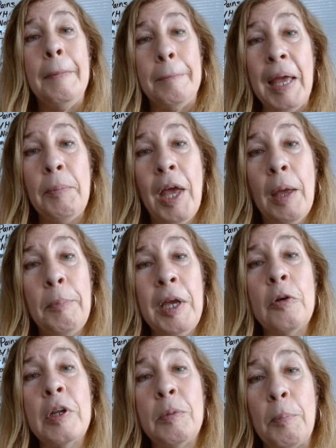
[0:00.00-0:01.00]
maybe I
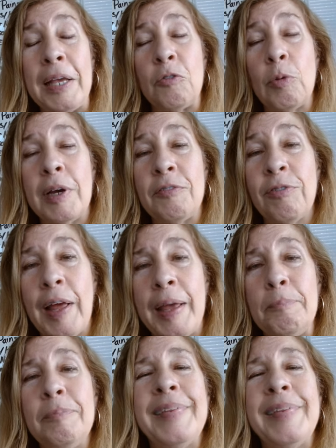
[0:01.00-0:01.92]
married my twin flame.